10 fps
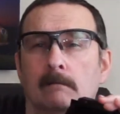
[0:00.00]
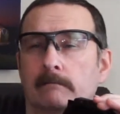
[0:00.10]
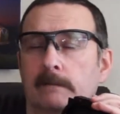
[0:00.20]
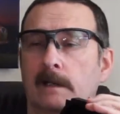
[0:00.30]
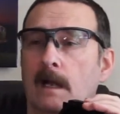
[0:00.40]

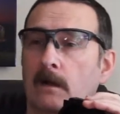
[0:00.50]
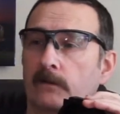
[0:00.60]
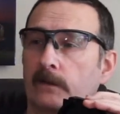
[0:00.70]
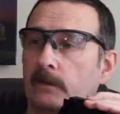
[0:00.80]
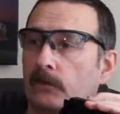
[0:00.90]

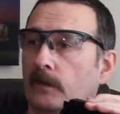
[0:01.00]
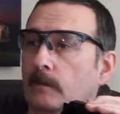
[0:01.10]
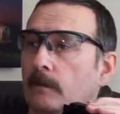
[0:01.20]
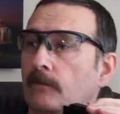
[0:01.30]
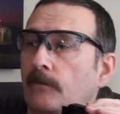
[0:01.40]
clouds that just
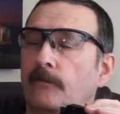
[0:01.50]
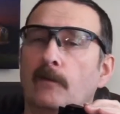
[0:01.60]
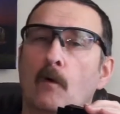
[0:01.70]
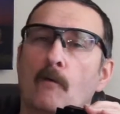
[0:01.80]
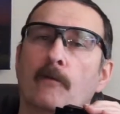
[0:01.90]
seem to
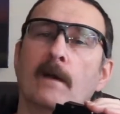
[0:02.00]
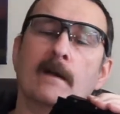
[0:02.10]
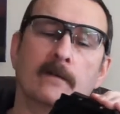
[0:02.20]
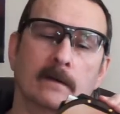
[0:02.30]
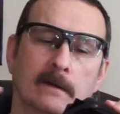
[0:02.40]
flow
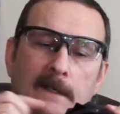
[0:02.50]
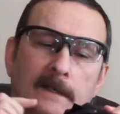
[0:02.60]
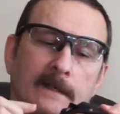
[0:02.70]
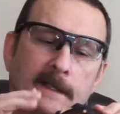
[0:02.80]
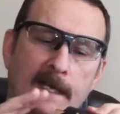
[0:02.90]
forever?
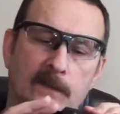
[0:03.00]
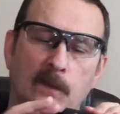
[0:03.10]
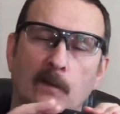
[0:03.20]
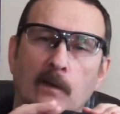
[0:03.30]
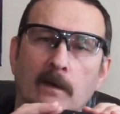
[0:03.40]
That's
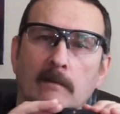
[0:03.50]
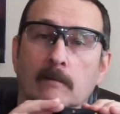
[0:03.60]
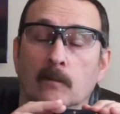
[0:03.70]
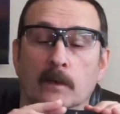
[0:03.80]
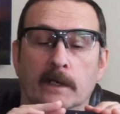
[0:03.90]
what
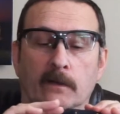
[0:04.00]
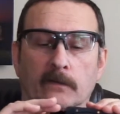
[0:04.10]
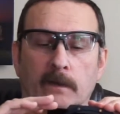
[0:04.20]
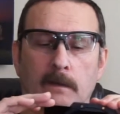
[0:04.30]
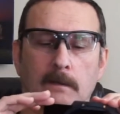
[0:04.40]
we're using.